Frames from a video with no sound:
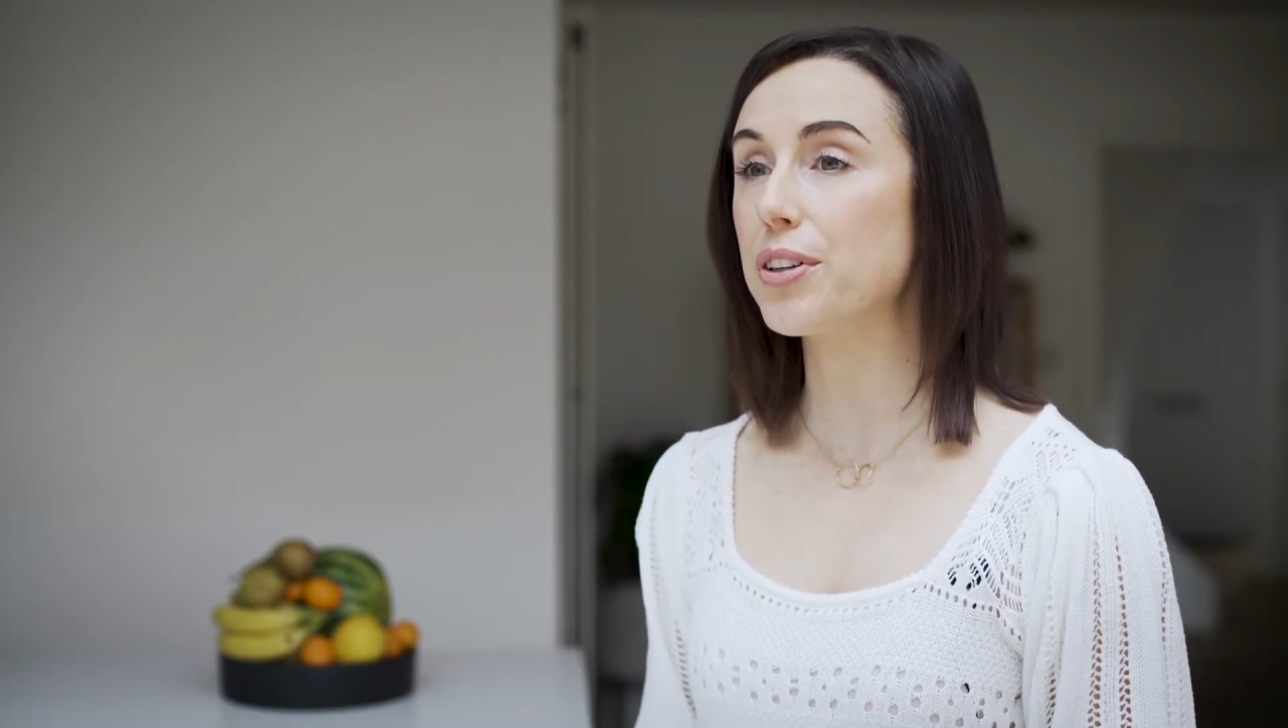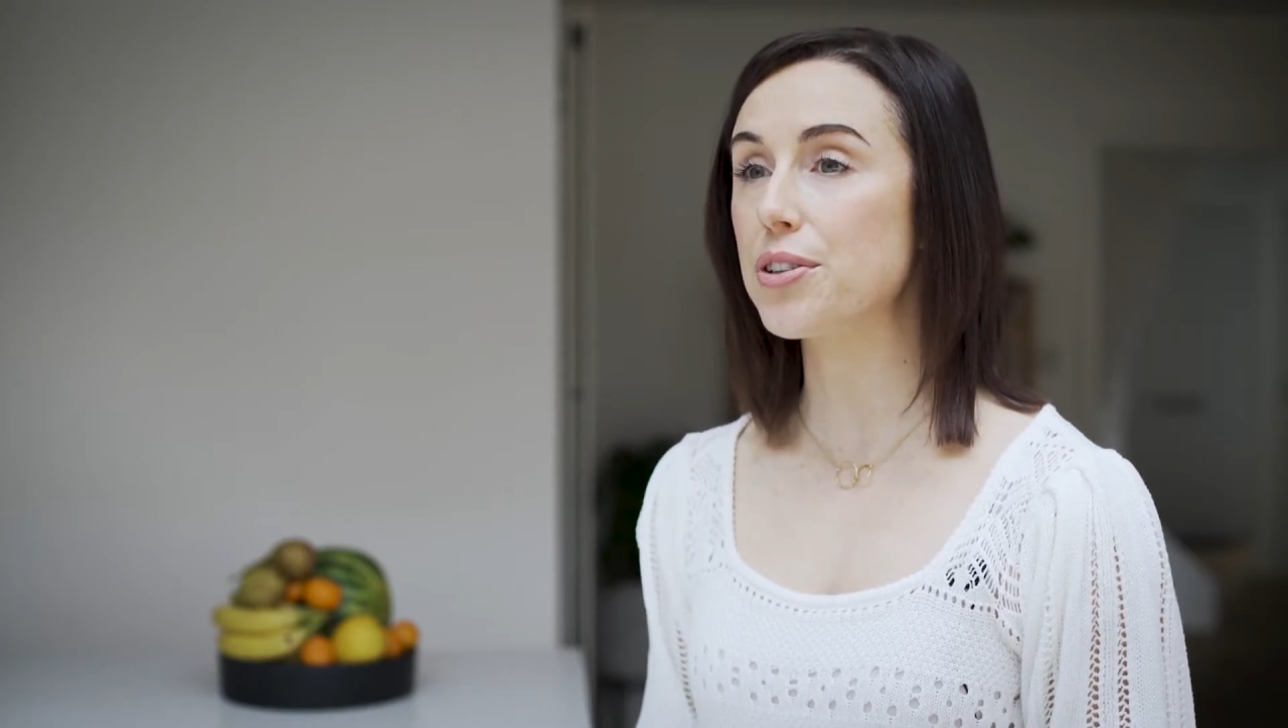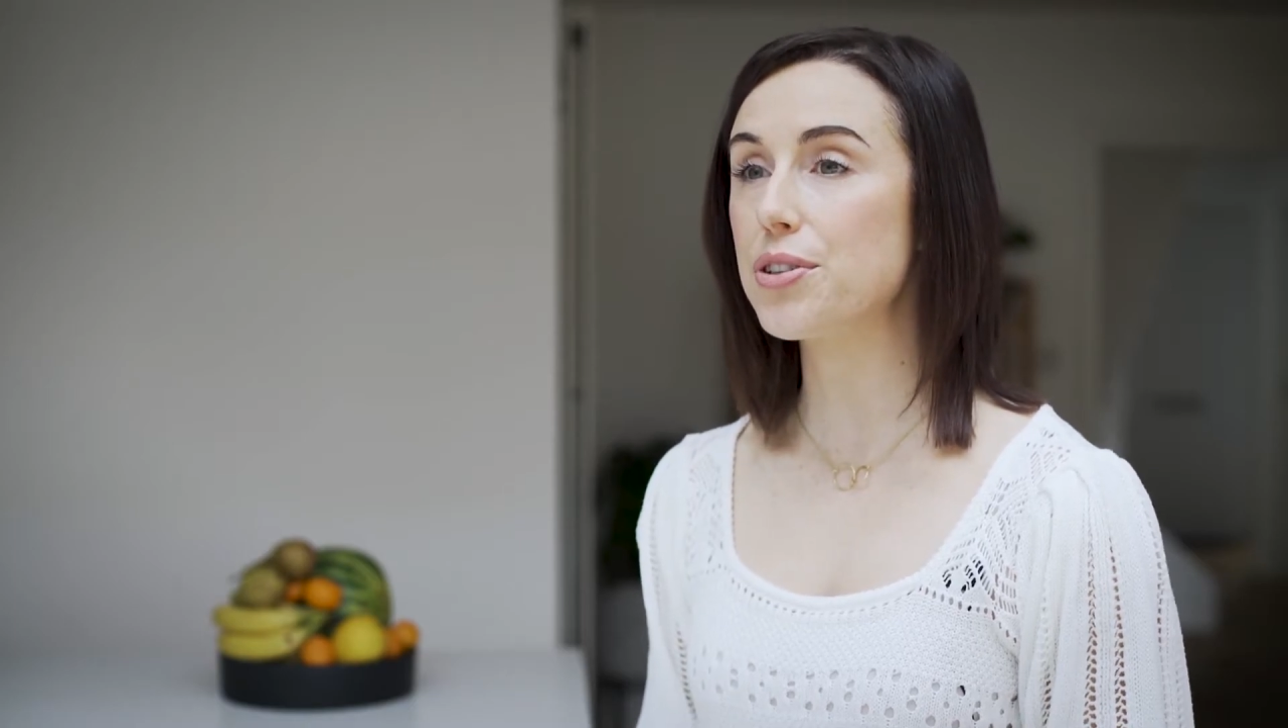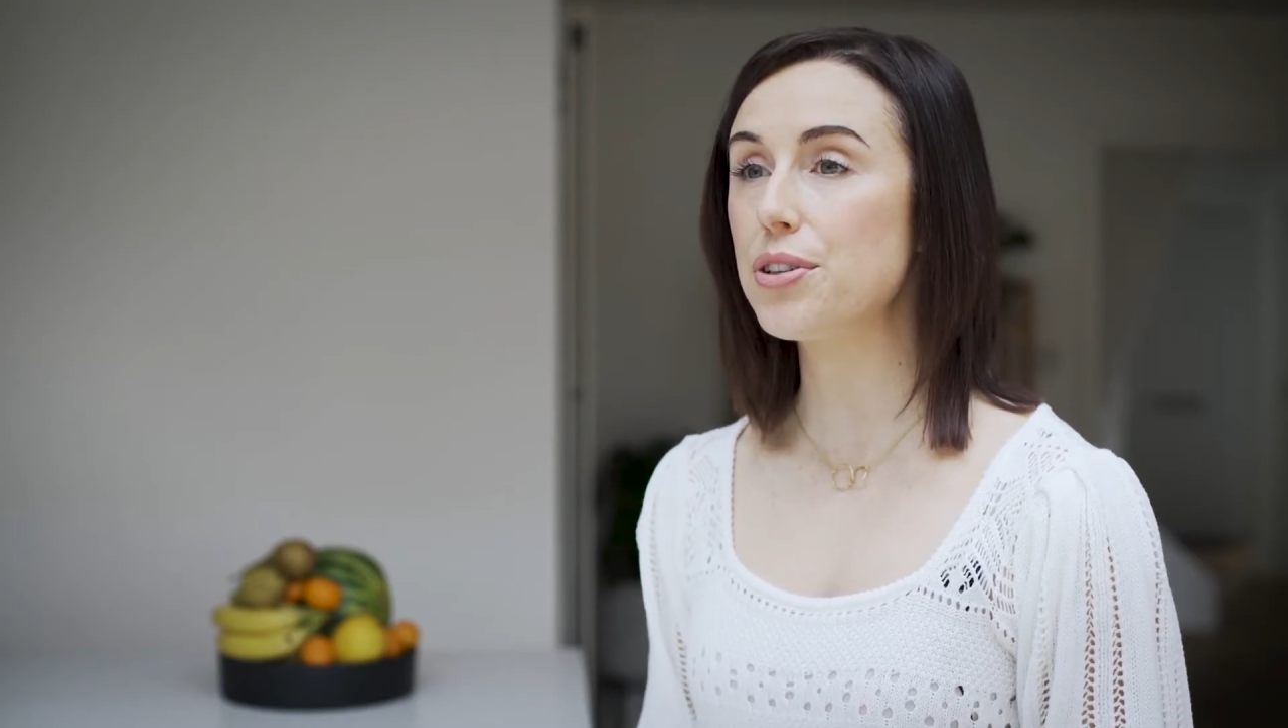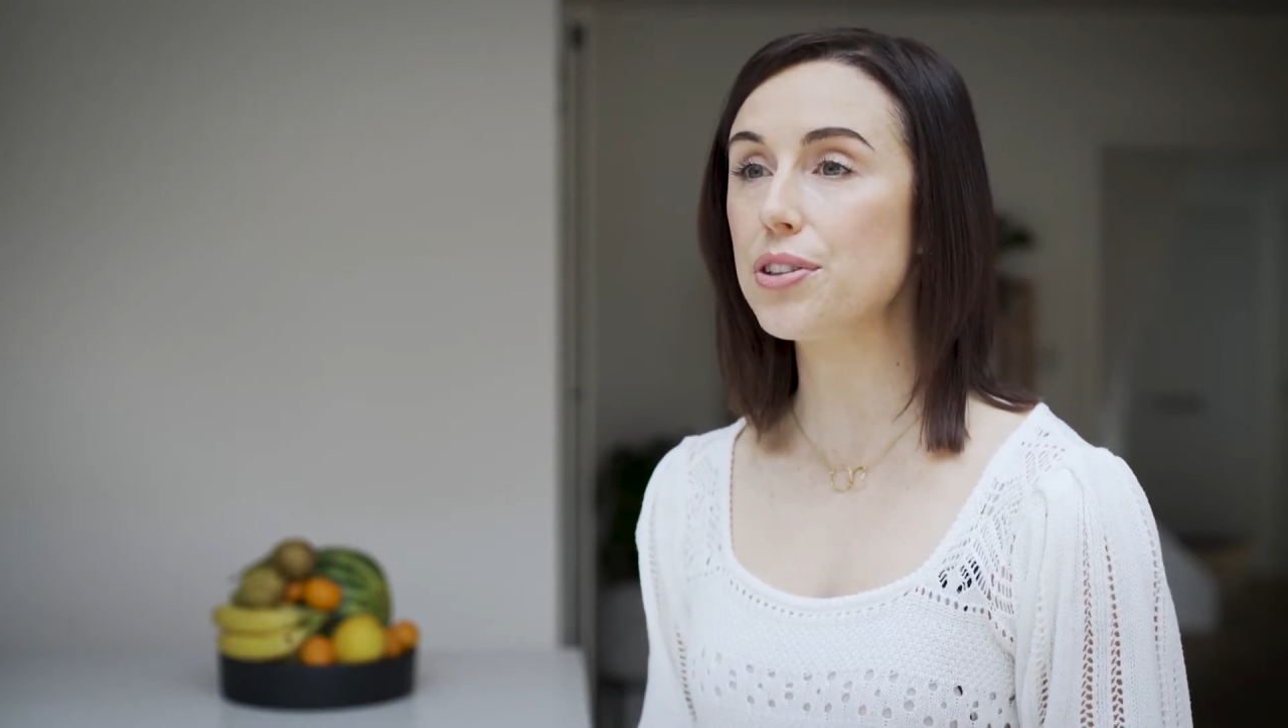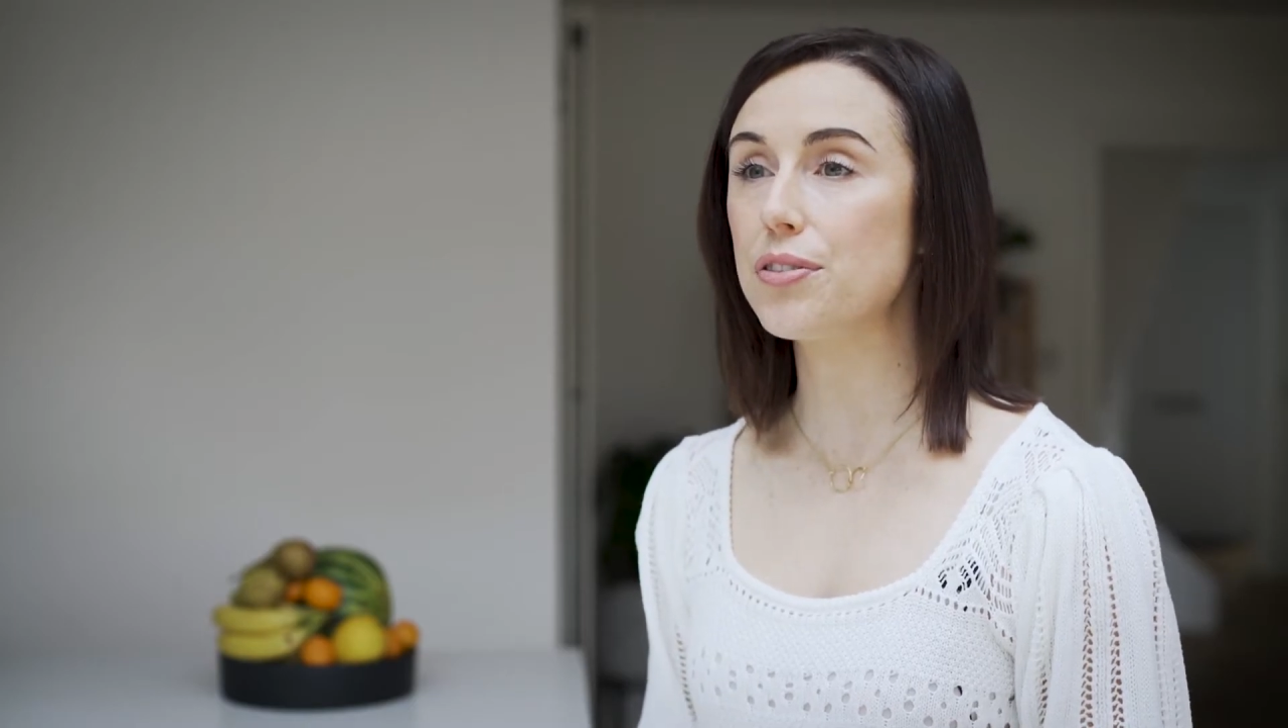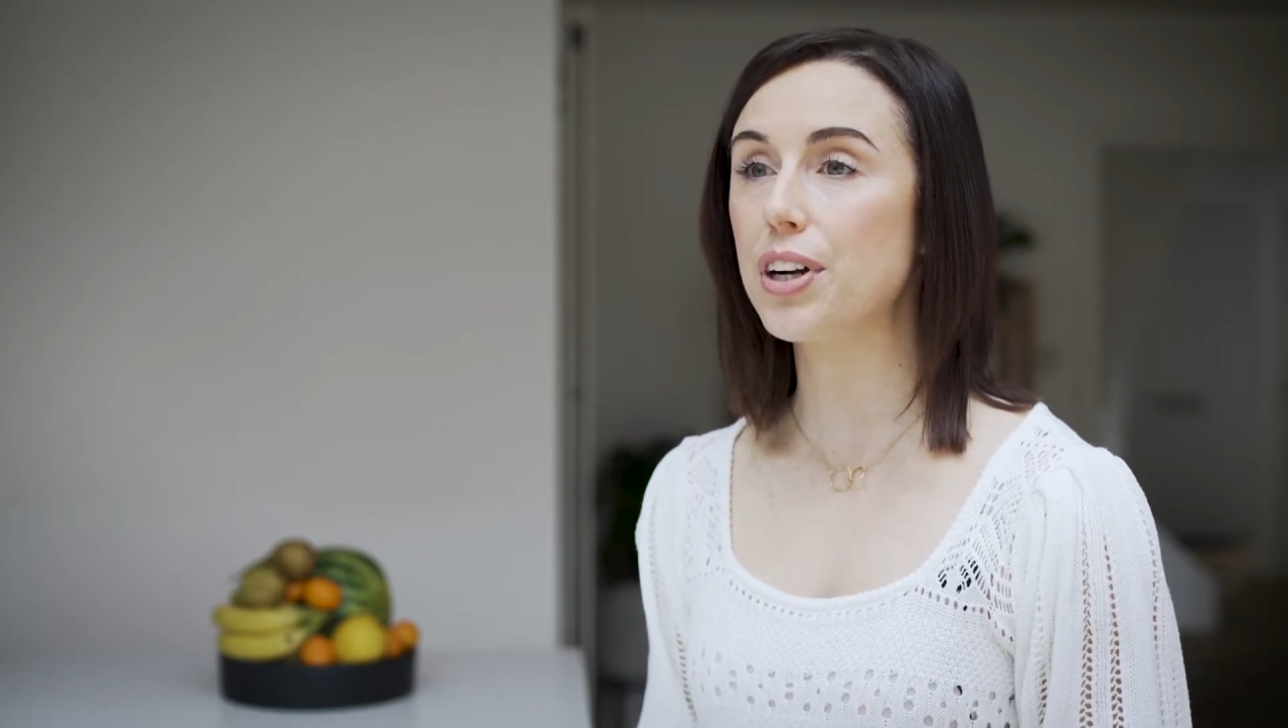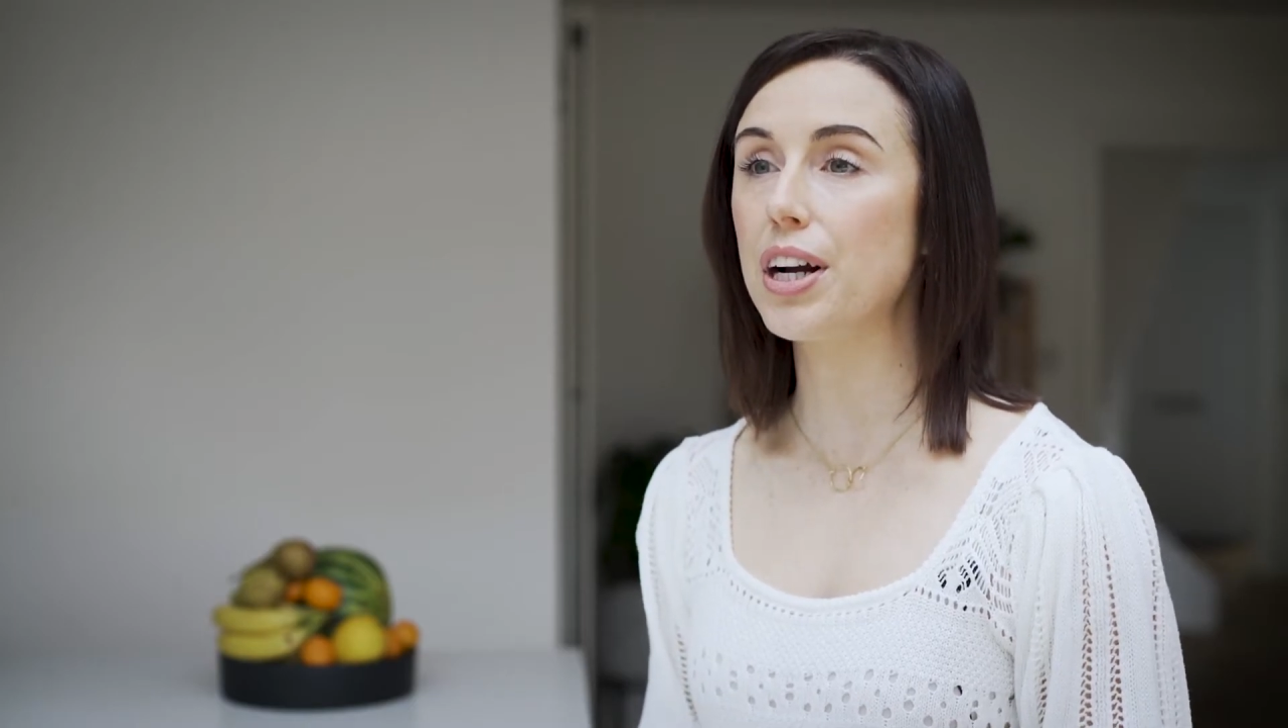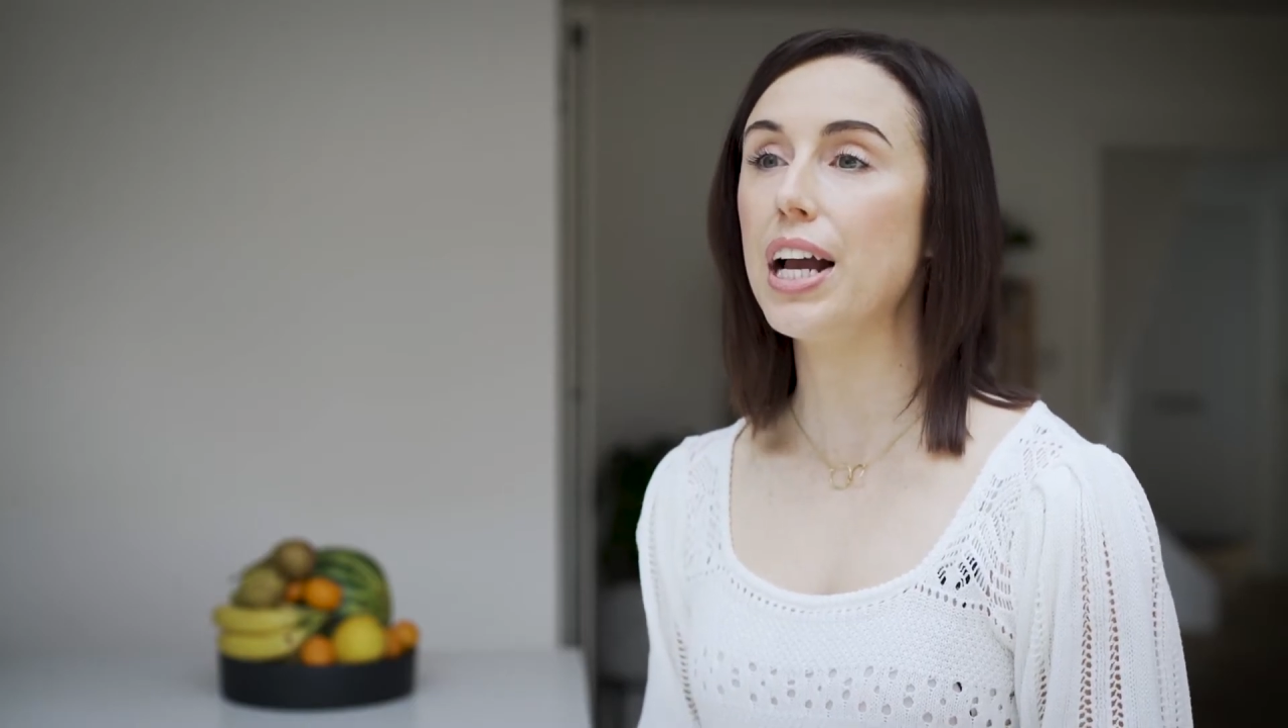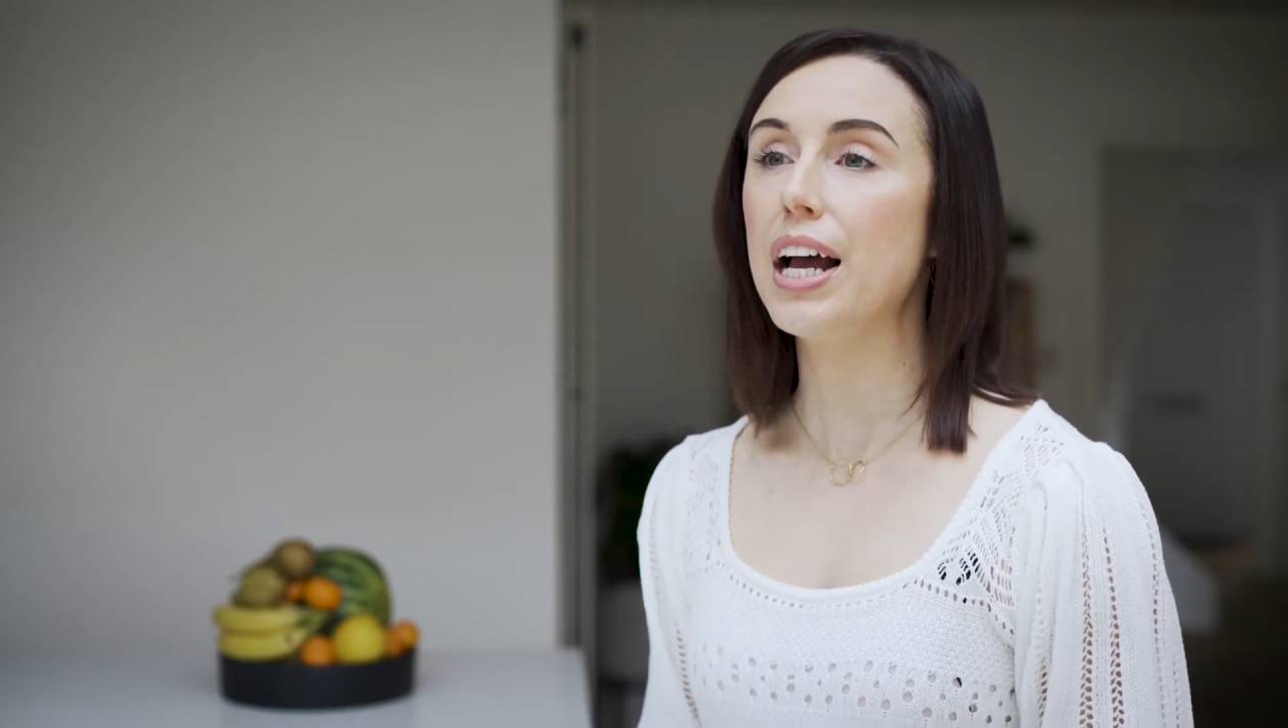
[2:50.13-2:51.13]
control
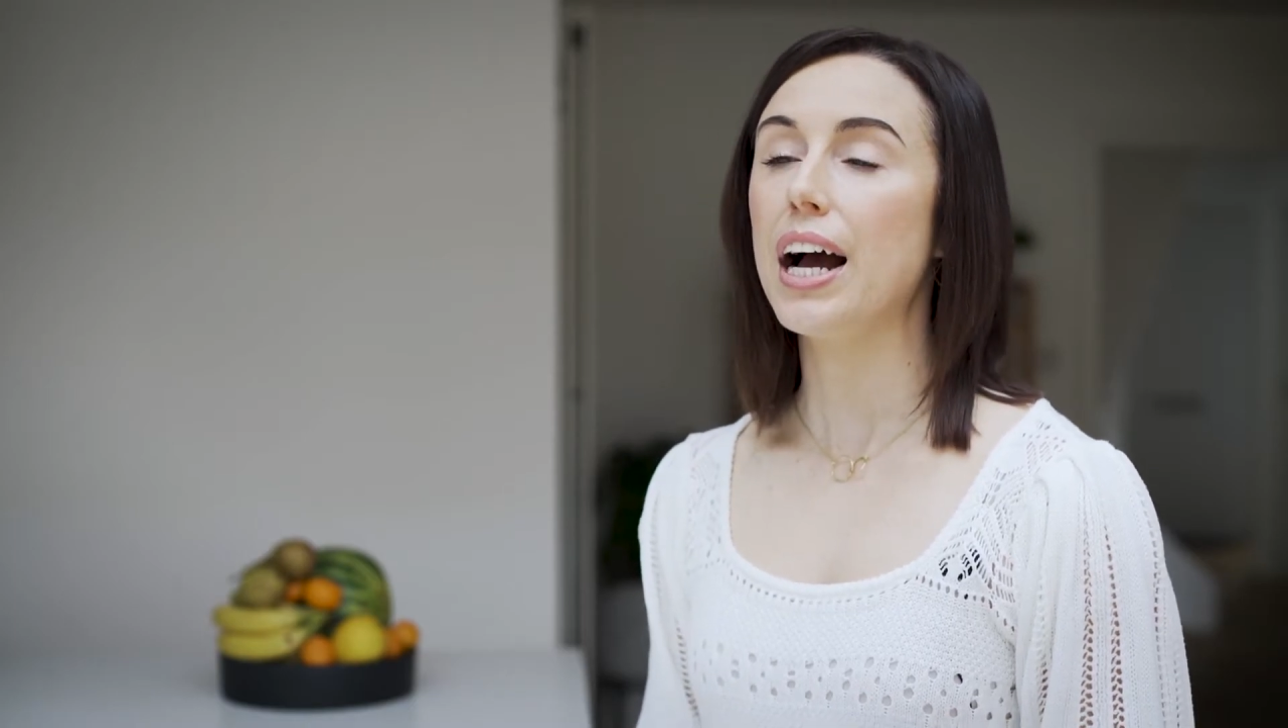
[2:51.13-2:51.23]
over,